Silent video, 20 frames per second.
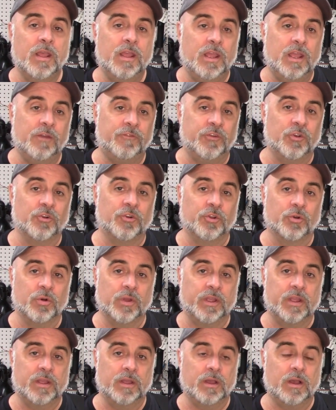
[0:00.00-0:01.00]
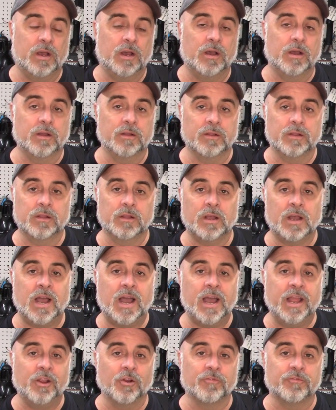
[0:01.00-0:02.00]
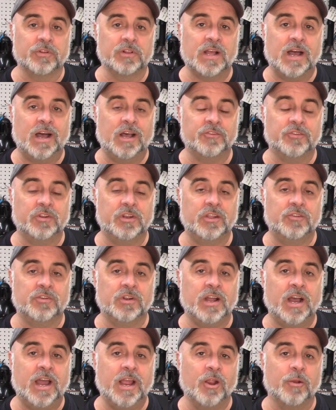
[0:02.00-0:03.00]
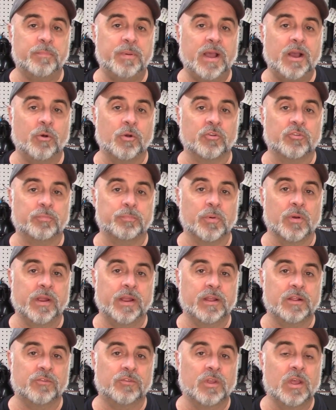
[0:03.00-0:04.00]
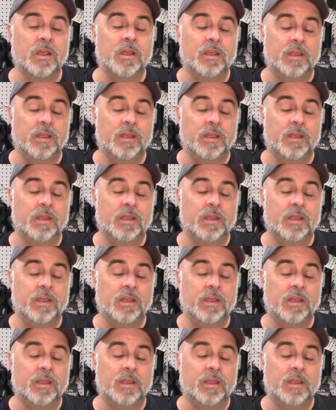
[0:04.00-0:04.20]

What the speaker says: If you're doing higher velocities and higher power springs,